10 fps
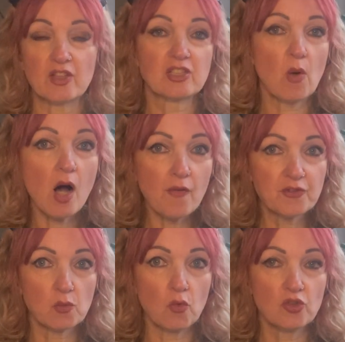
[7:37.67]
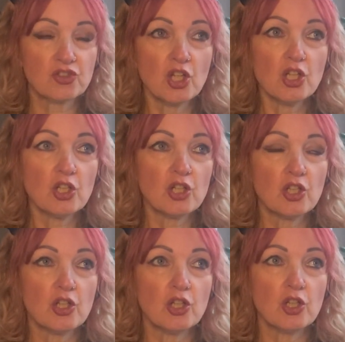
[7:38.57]
So afterwards,
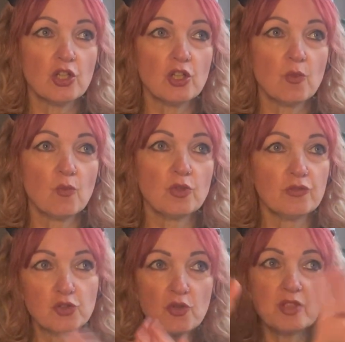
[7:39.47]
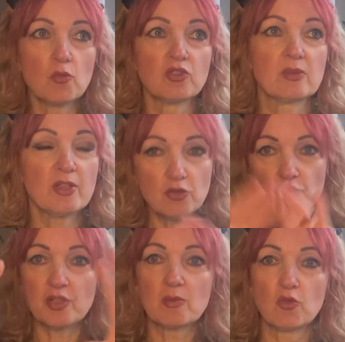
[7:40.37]
you've joined them all. When you
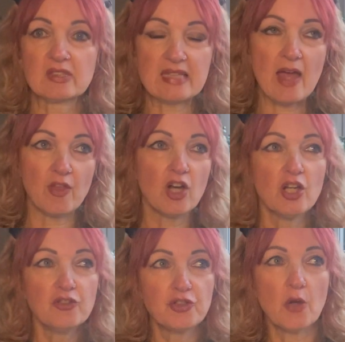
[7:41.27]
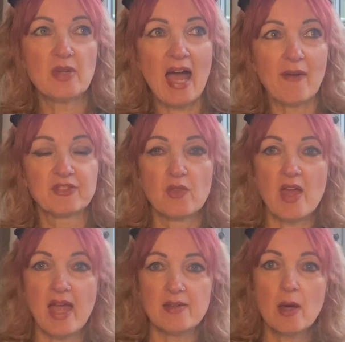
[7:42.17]
join them all together, you don't have to
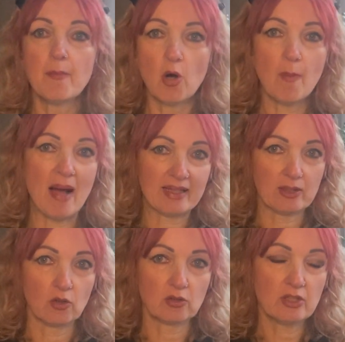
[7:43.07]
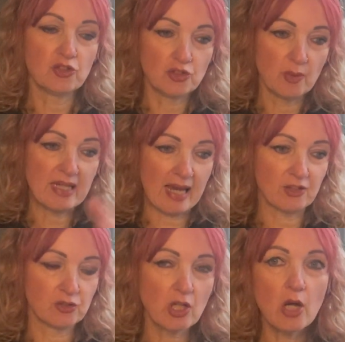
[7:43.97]
then put a backing on. You're doing it as
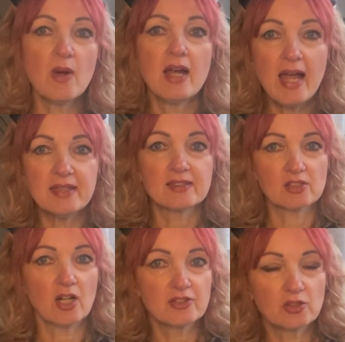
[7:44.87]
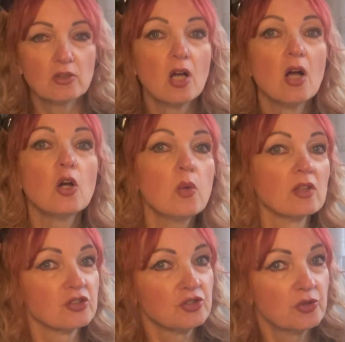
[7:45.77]
you go. Hence the title,
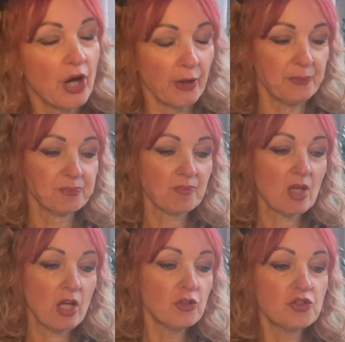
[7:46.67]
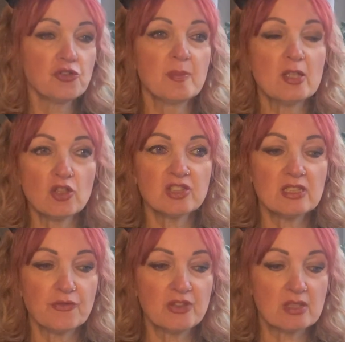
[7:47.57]
Quilt as You Go. You can do them in lots of
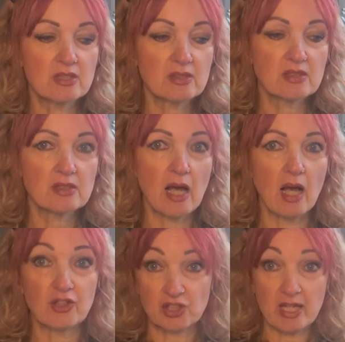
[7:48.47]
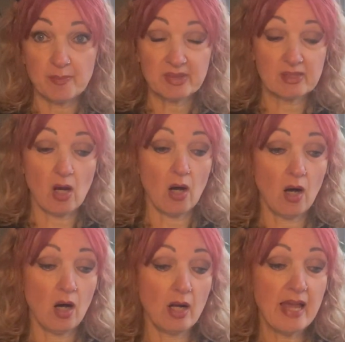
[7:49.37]
different shapes.
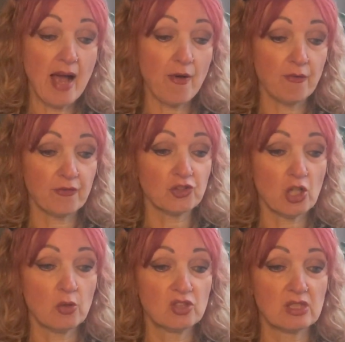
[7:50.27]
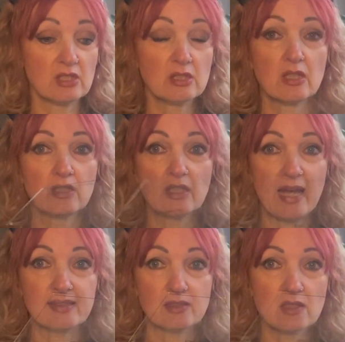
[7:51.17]
I have chosen
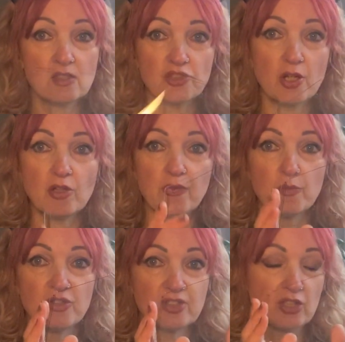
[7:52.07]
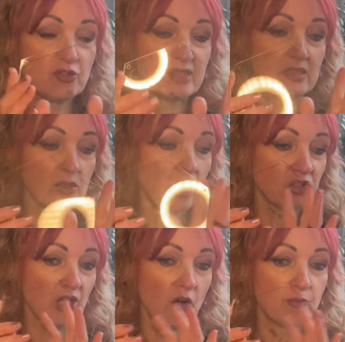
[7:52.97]
hexagons. I don't know if I'm going to use this size
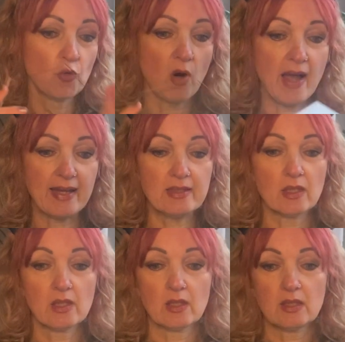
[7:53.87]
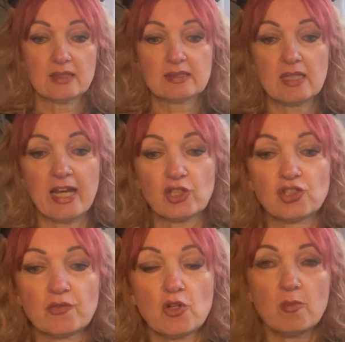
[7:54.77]
yet. I've brought a selection.
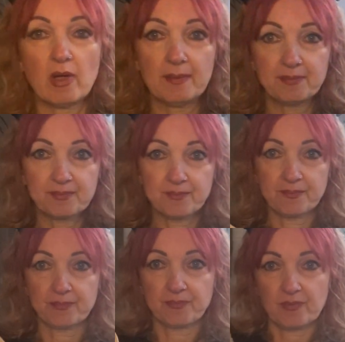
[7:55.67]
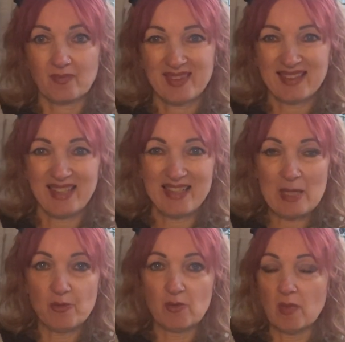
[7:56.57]
I've got all I
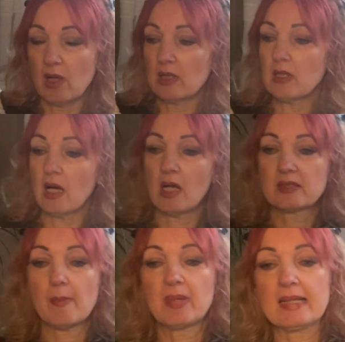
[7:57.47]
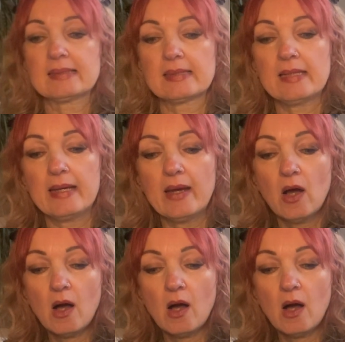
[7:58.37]
keep all my templates in here.